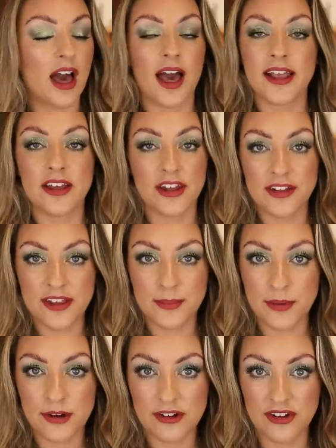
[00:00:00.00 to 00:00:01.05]
I can only
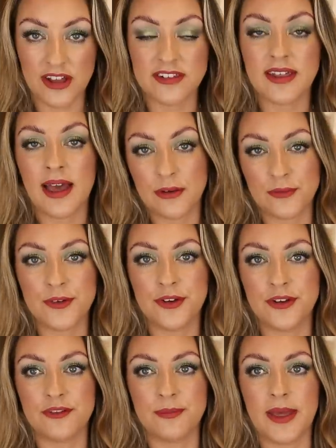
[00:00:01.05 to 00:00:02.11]
apologize. How
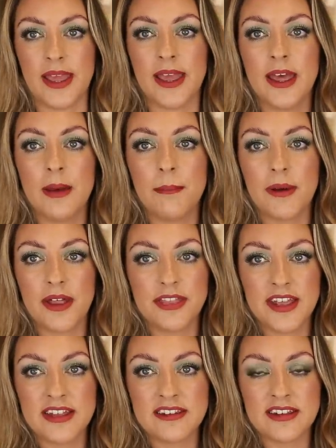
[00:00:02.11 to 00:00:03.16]
rude of me. But
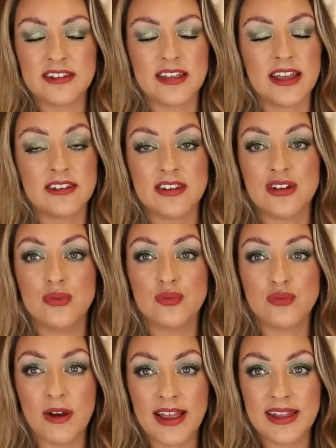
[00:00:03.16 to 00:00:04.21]
this is, it's a
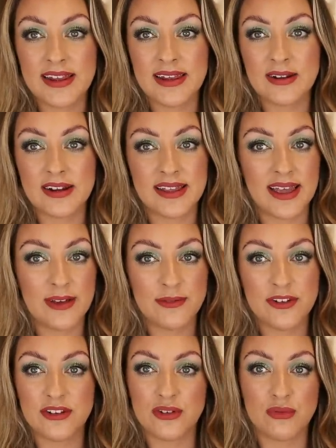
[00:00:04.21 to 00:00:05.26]
great little gift.
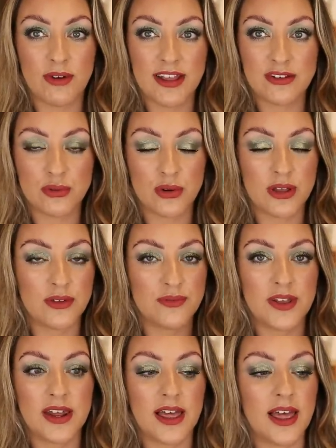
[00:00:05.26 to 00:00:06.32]
It's a great stocking
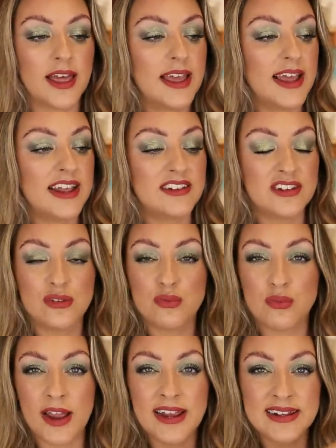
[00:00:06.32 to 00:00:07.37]
filler. It's a
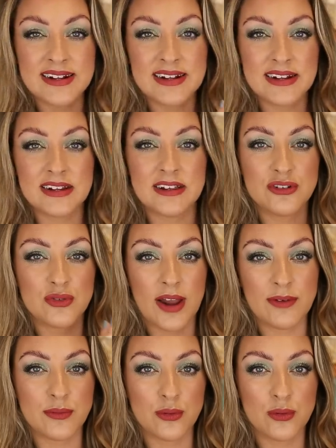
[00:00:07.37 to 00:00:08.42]
great little
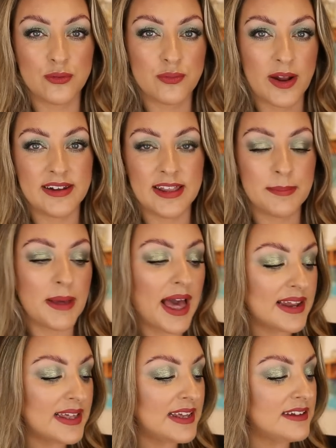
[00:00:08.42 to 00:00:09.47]
travel friendly
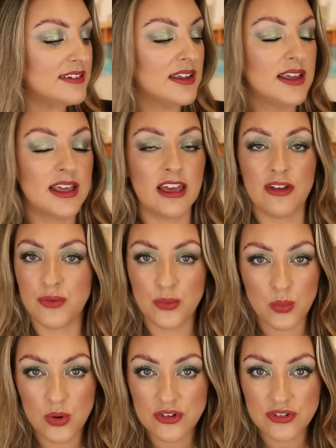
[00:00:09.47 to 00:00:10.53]
palette. If you
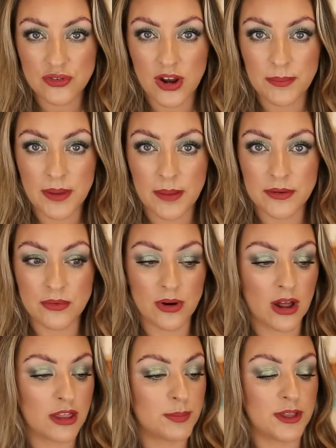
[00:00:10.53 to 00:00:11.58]
want to try Pat
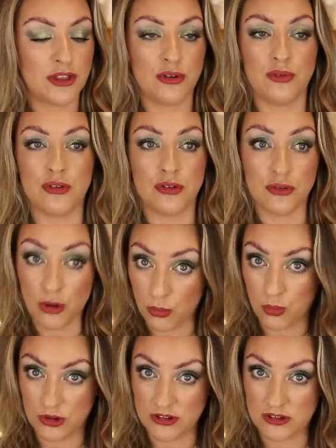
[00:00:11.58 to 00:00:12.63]
McGrath, but you do
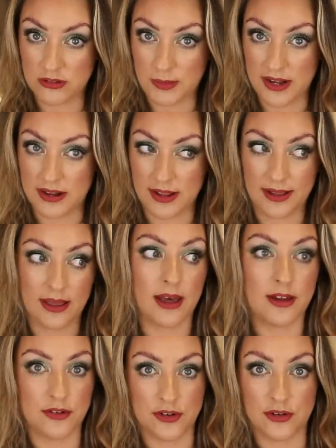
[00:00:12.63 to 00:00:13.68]
not want to spend spend like a
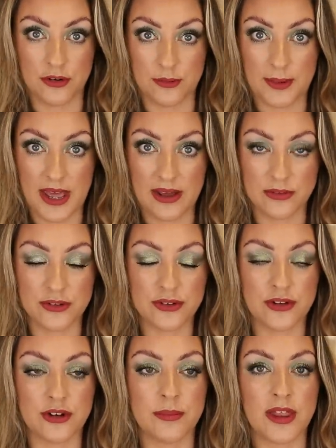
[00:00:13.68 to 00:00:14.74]
hundred odd pounds
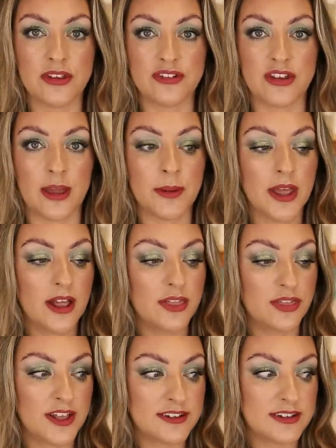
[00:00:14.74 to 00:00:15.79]
on a mothership.
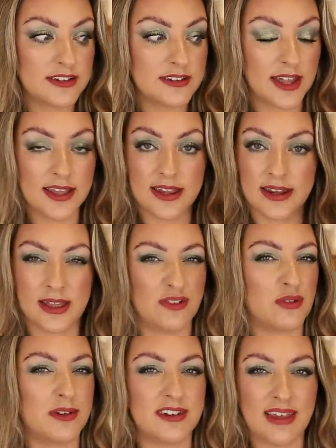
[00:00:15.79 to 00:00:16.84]
This is like going to give
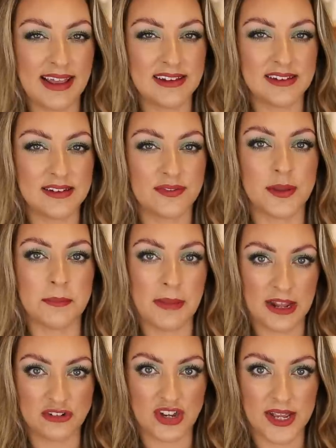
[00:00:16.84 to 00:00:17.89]
you a taste of the
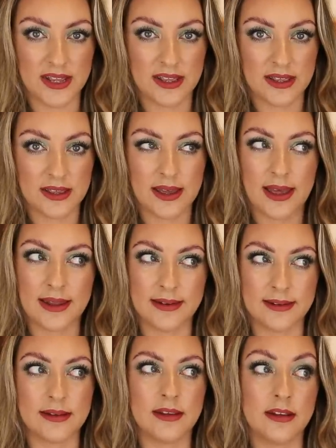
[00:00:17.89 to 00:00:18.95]
magic.
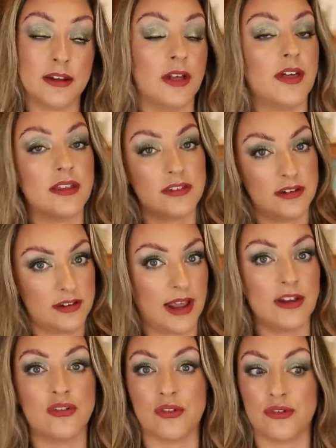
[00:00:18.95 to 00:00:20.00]
And you know, that's a
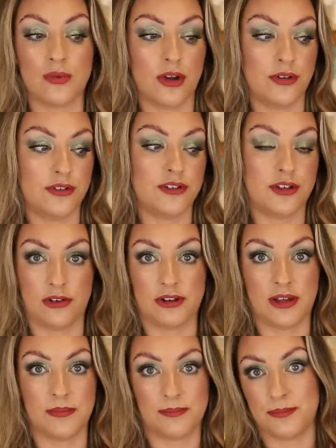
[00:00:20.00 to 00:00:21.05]
dangerous road to go
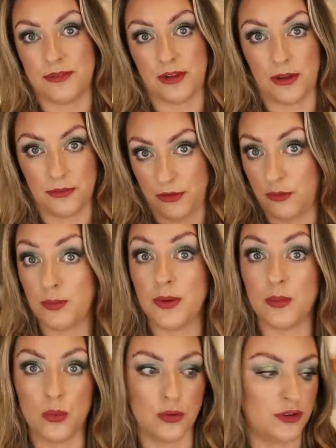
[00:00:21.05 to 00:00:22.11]
down. So you've
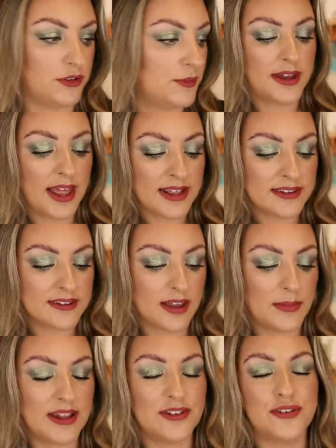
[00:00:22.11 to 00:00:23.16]
been warned. Next
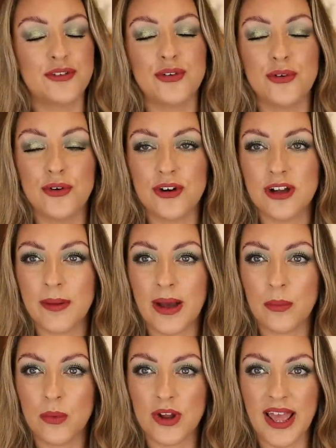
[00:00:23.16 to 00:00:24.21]
up, let's talk
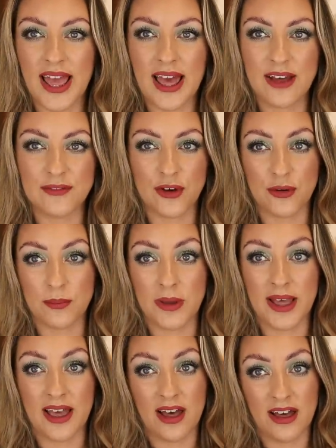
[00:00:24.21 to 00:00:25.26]
about what I have on
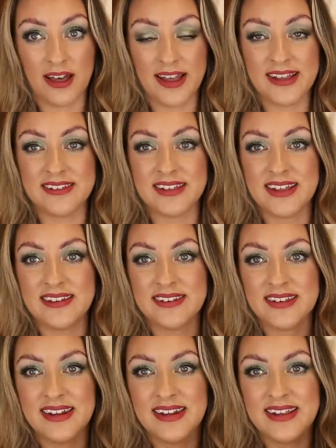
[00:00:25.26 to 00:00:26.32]
my eyes. It's
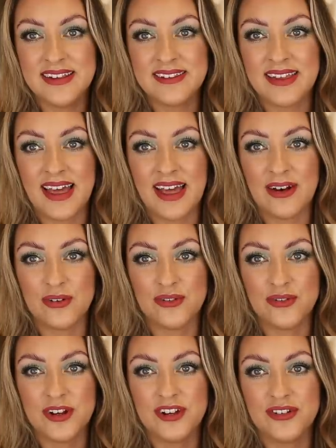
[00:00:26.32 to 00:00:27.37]
the Lisa
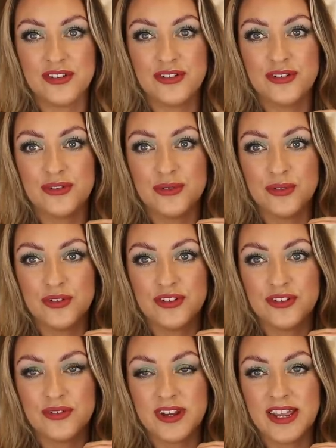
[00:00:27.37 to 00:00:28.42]
Eldridge
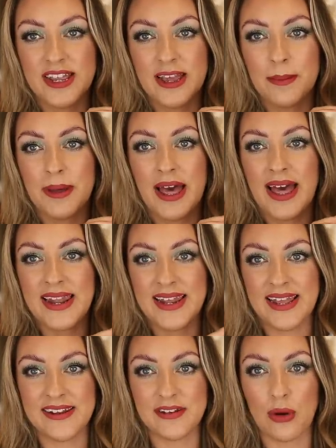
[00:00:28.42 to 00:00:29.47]
Sorcery
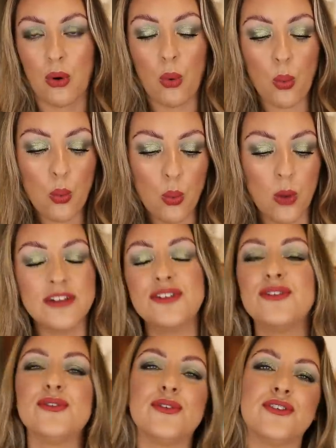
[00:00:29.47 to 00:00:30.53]
Palette Oh,
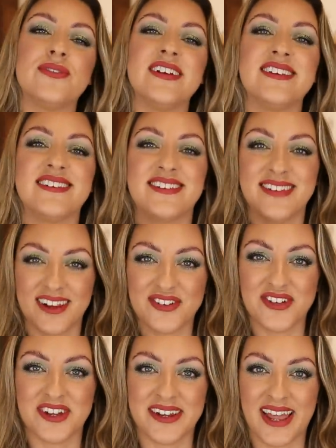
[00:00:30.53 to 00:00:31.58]
sorcery is such
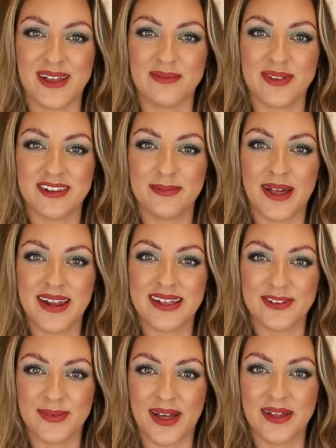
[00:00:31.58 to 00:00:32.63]
a good name for this palette
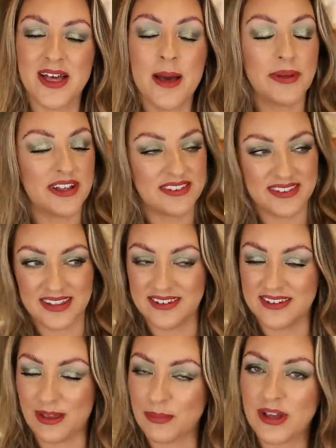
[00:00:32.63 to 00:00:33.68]
as well because there's
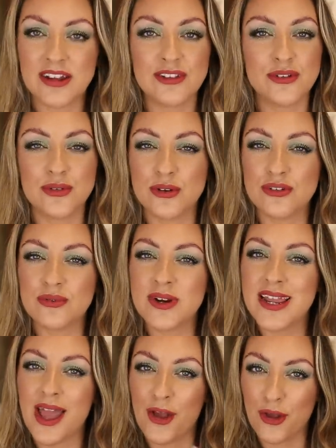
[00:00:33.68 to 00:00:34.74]
some kind of
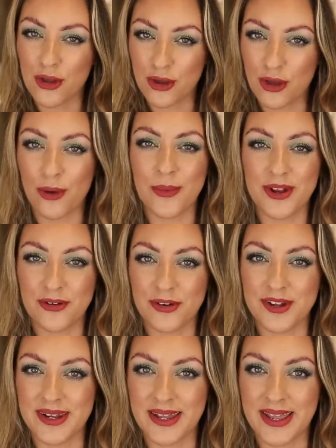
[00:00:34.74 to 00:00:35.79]
sorcery going
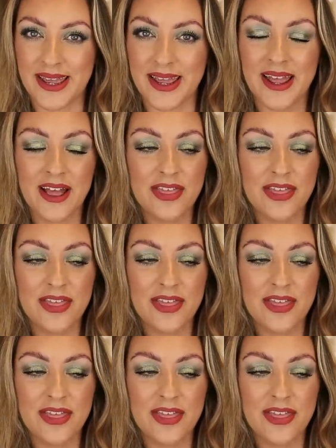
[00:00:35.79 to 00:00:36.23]
on in here.